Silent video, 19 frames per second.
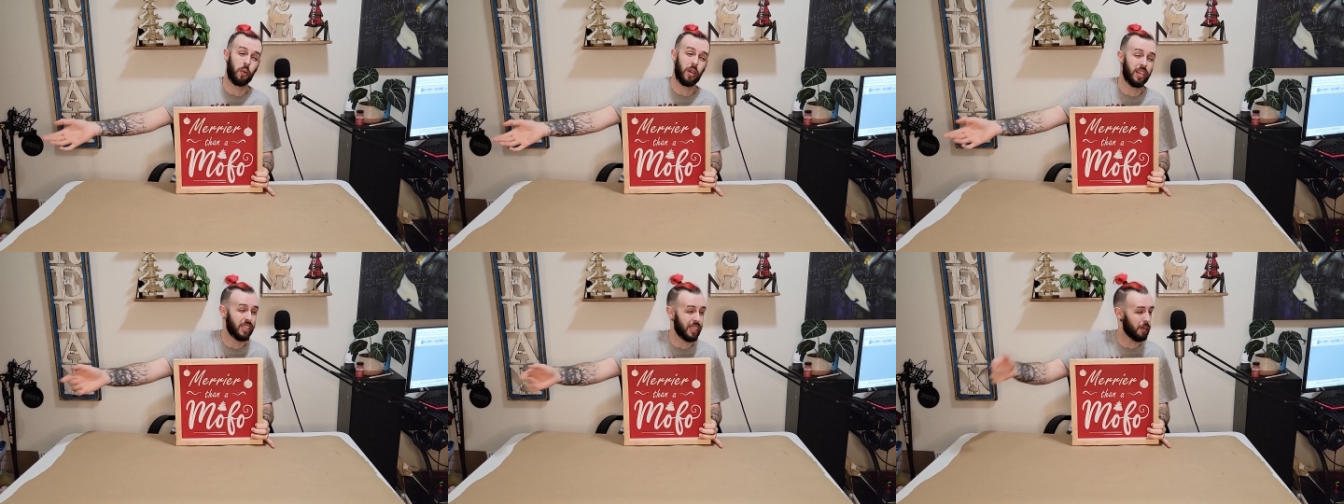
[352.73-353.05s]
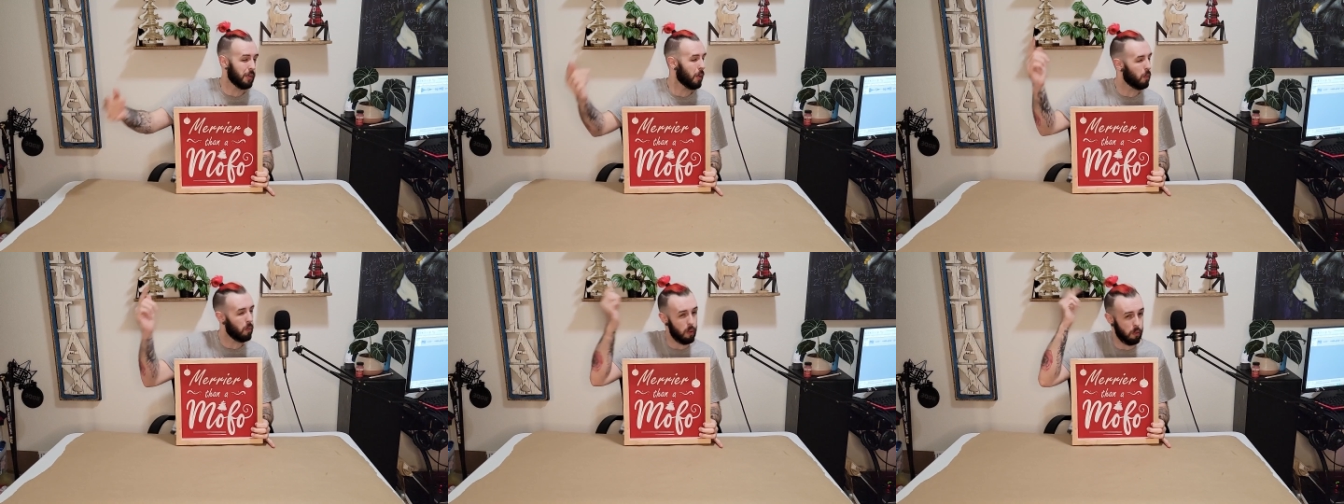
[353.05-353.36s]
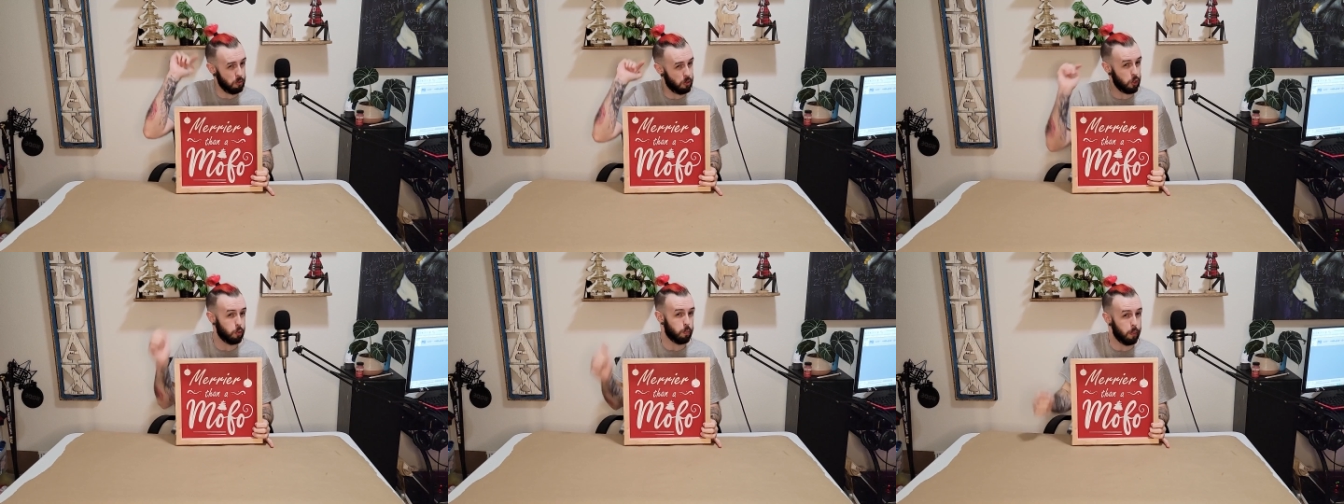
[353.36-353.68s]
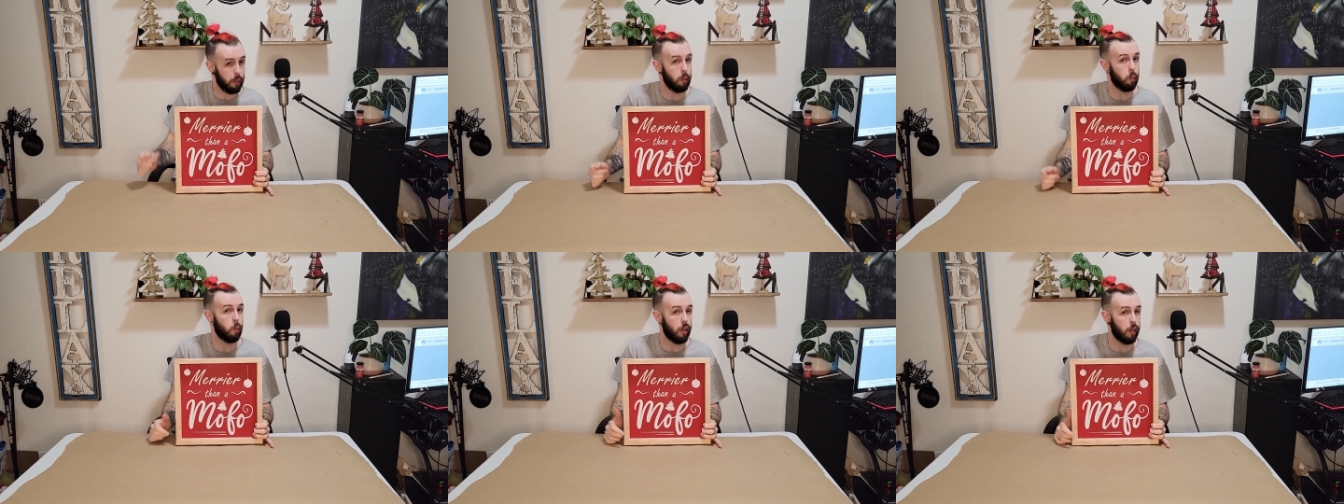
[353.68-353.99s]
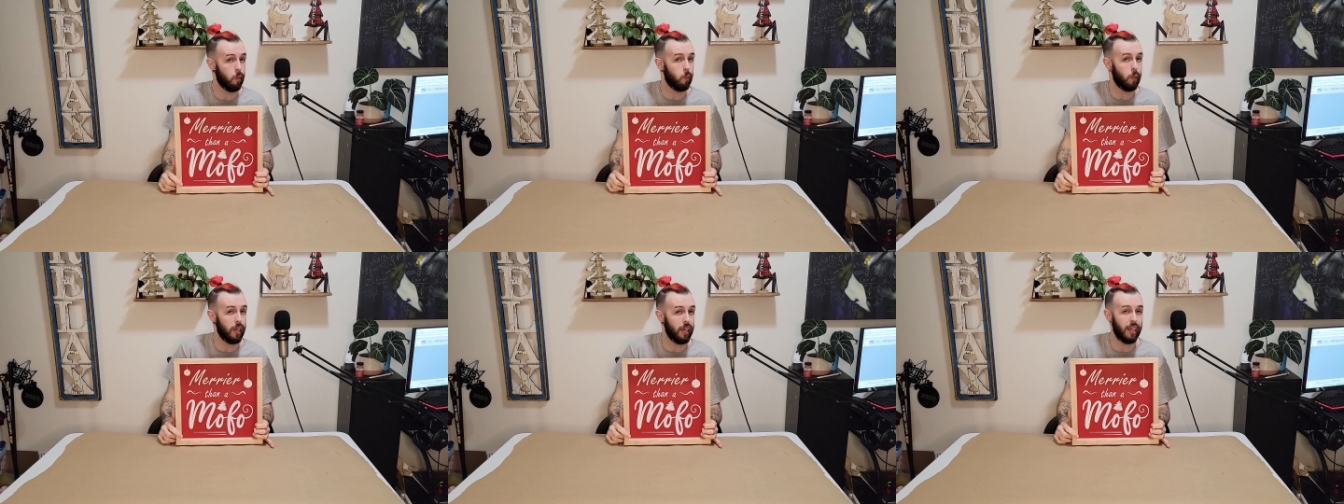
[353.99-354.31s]
so it won't just be one a
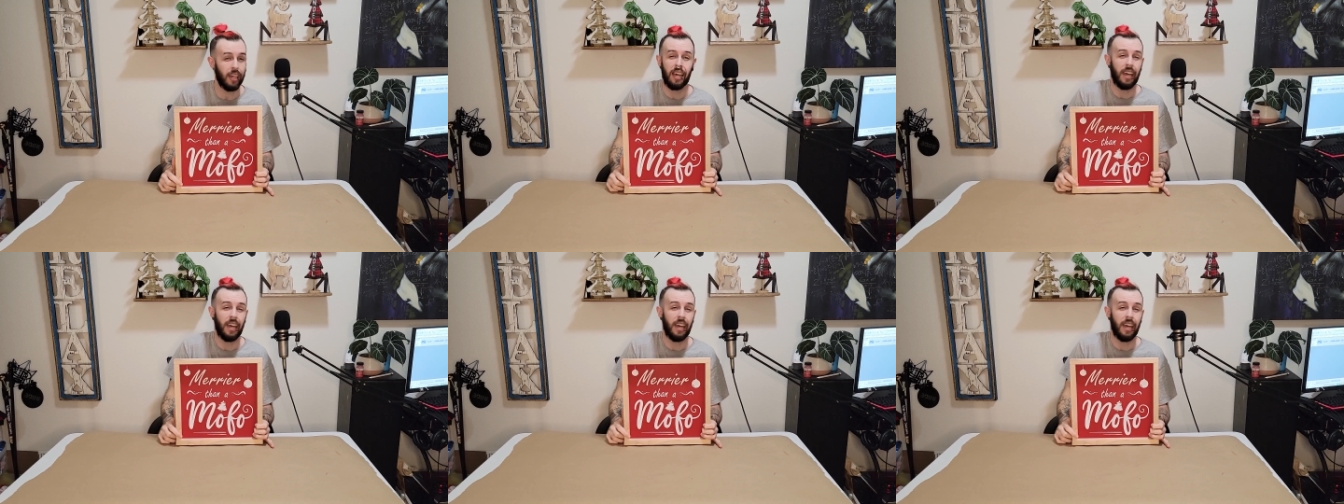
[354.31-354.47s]
week,